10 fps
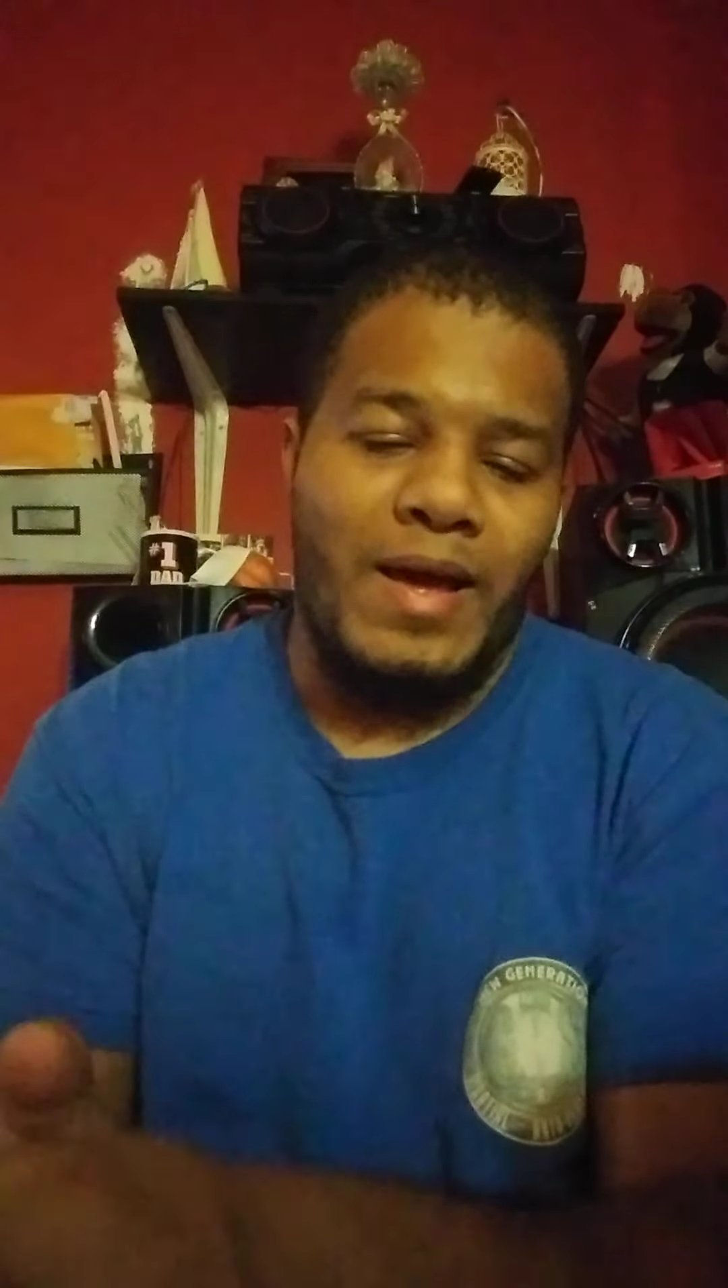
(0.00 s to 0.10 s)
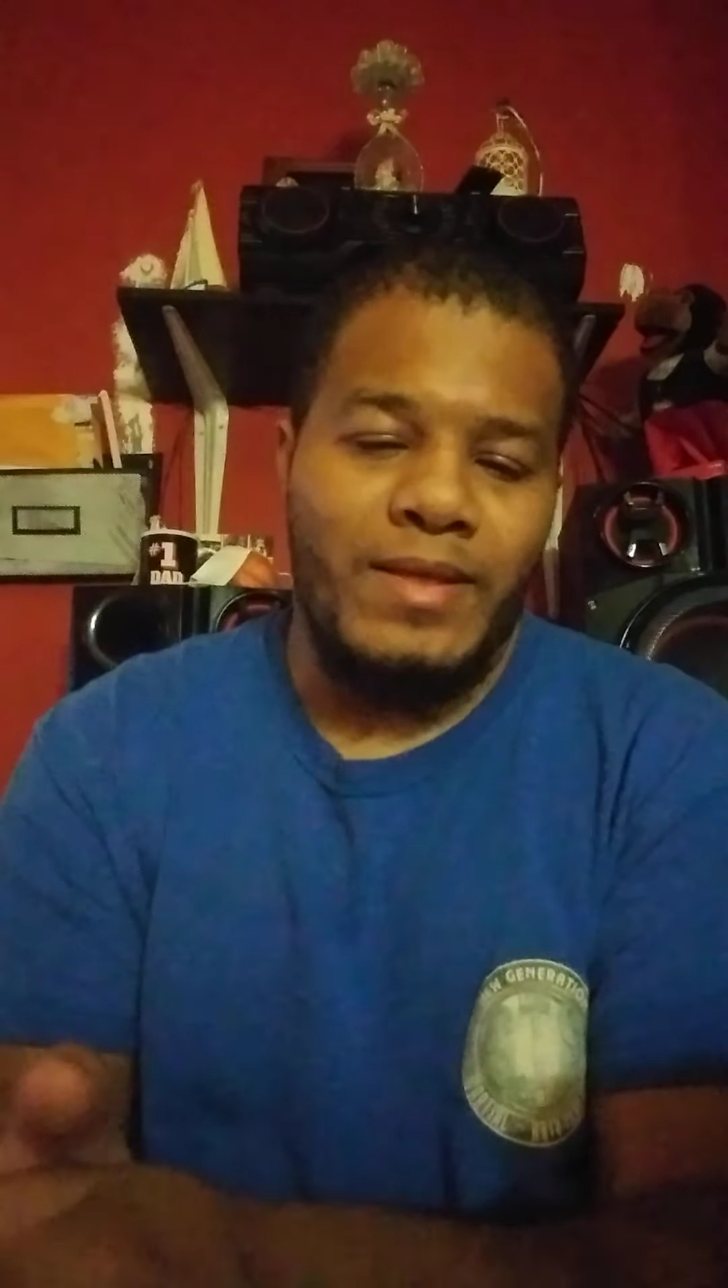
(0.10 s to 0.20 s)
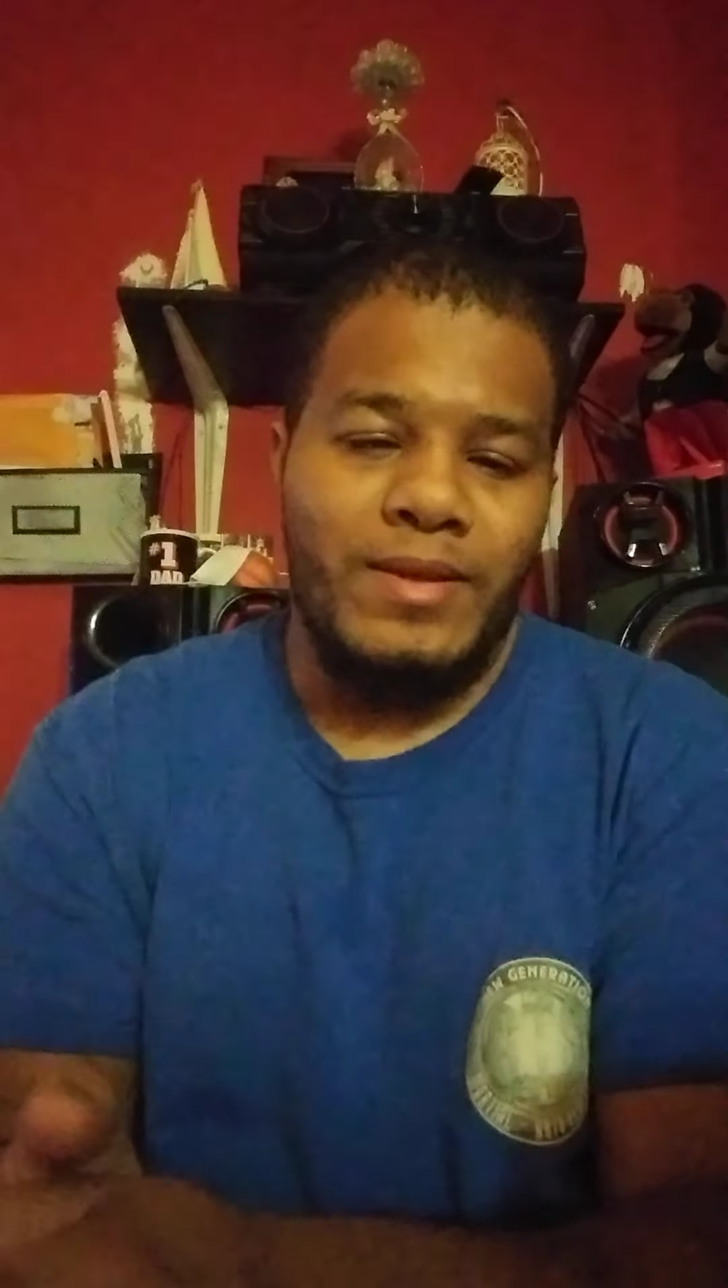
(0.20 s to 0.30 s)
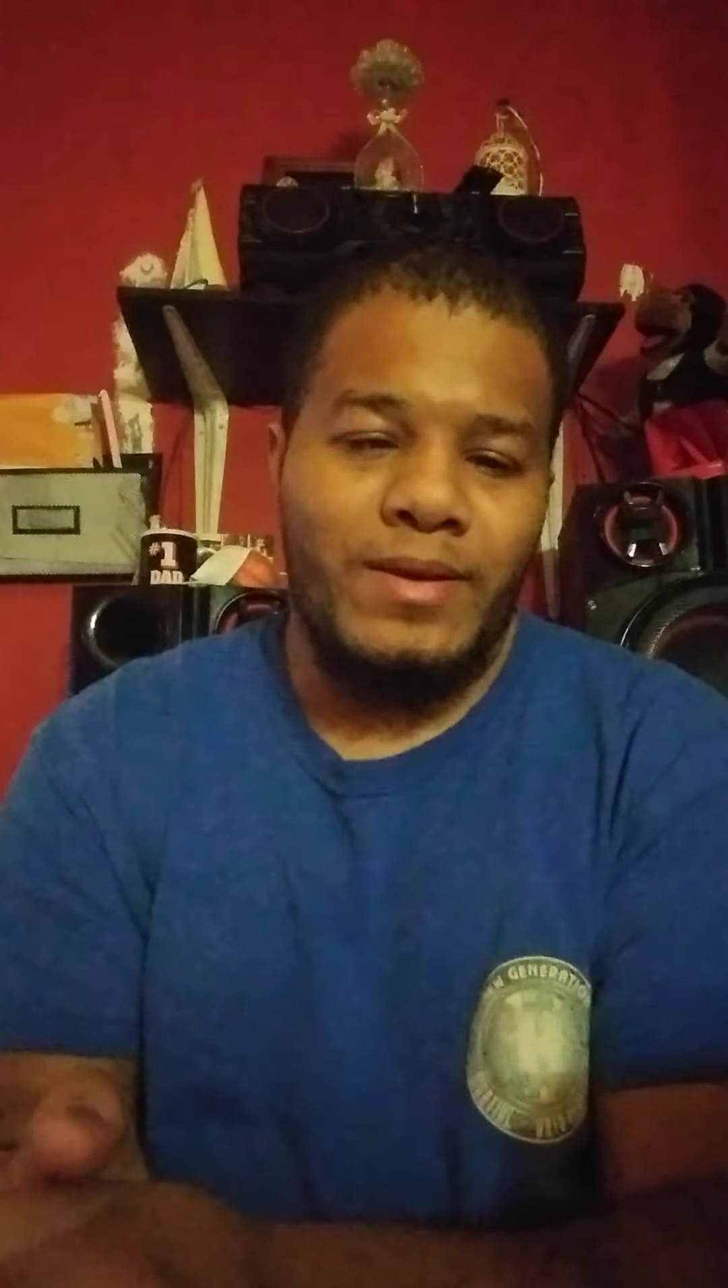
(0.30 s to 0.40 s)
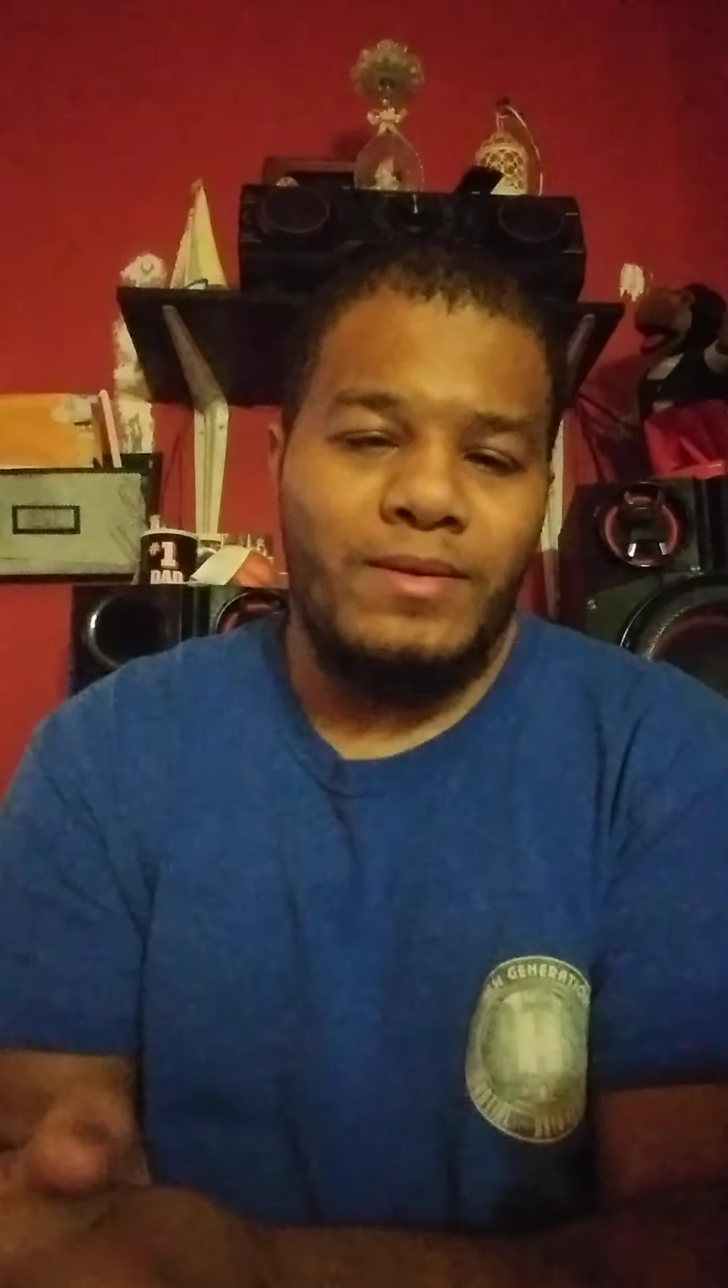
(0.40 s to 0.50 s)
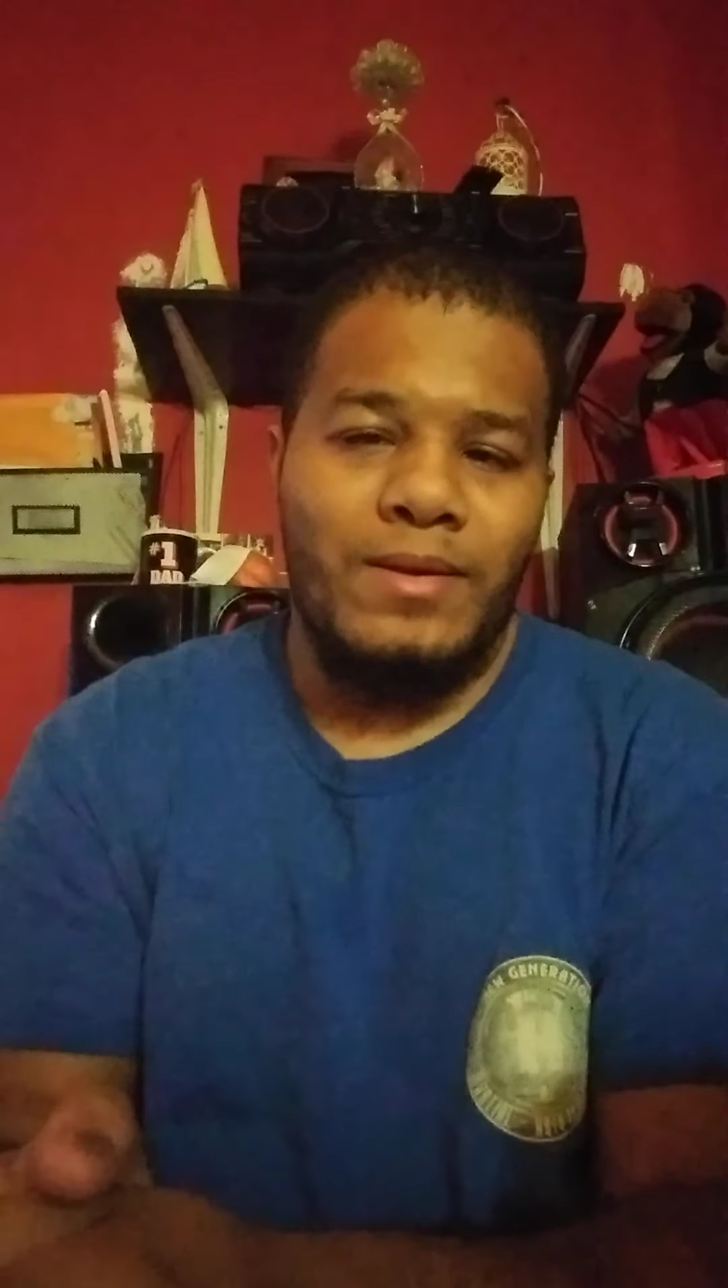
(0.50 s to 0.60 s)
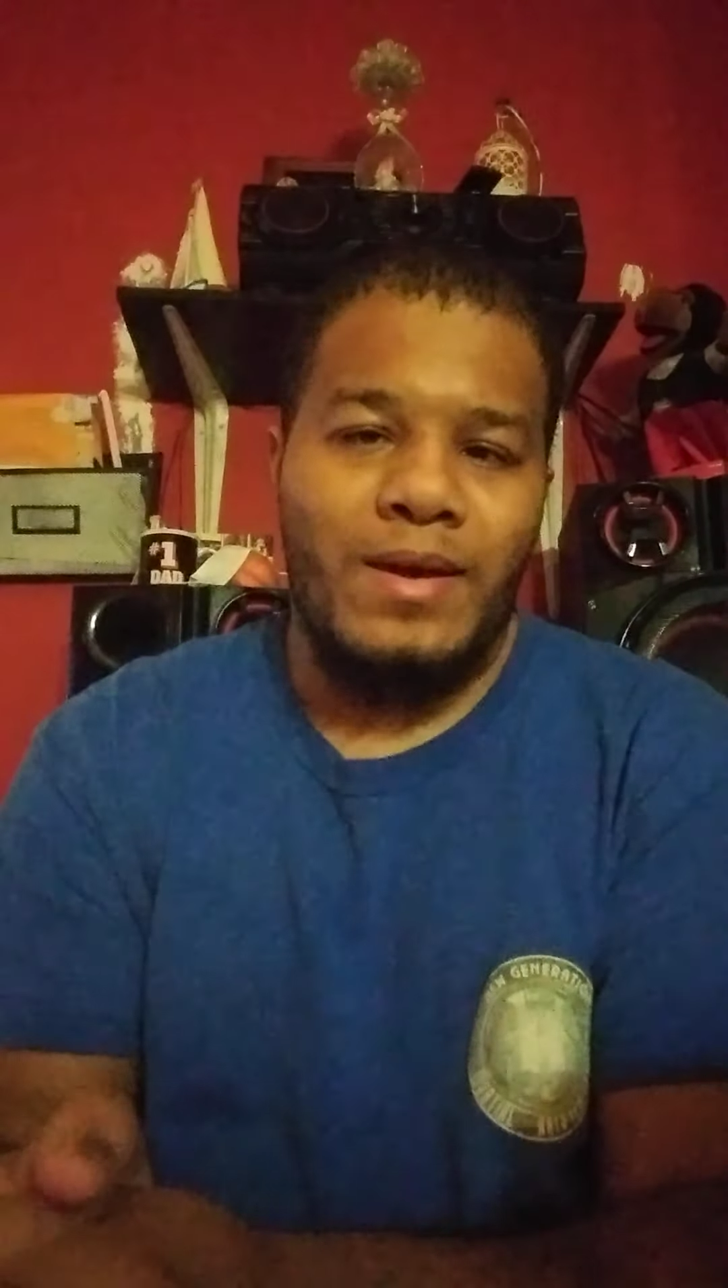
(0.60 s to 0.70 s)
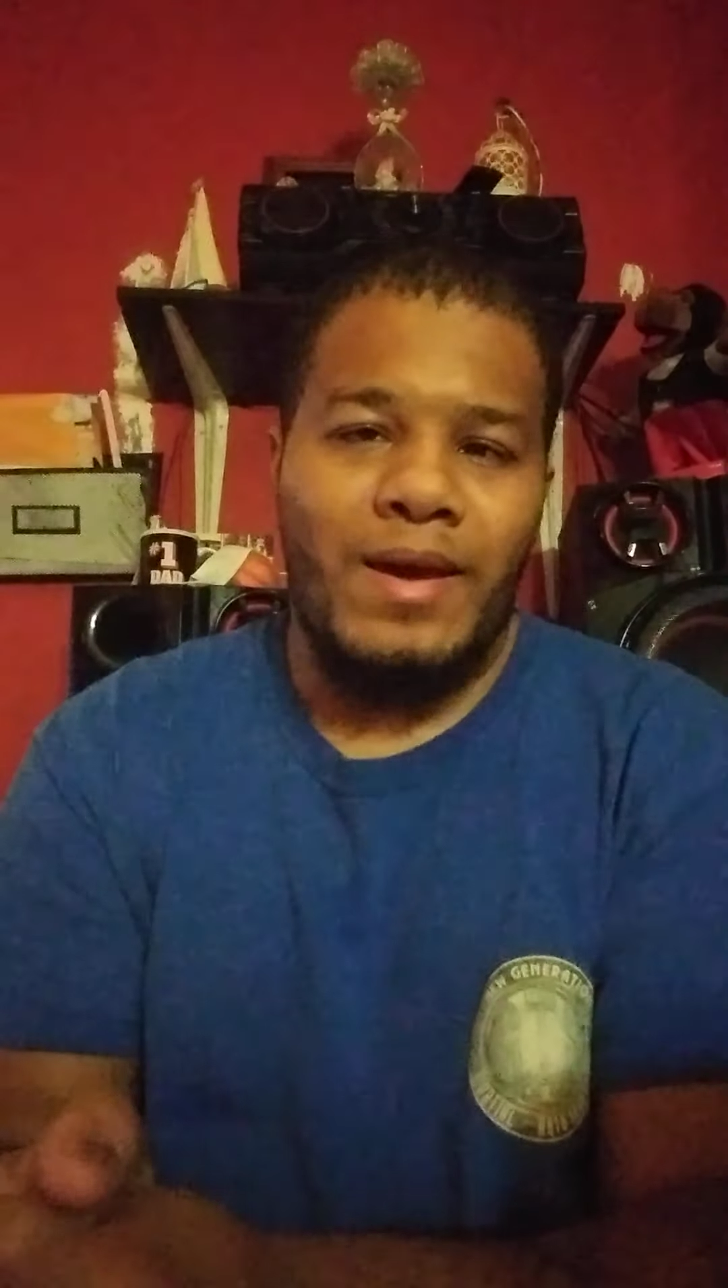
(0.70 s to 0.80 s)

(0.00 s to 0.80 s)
ended,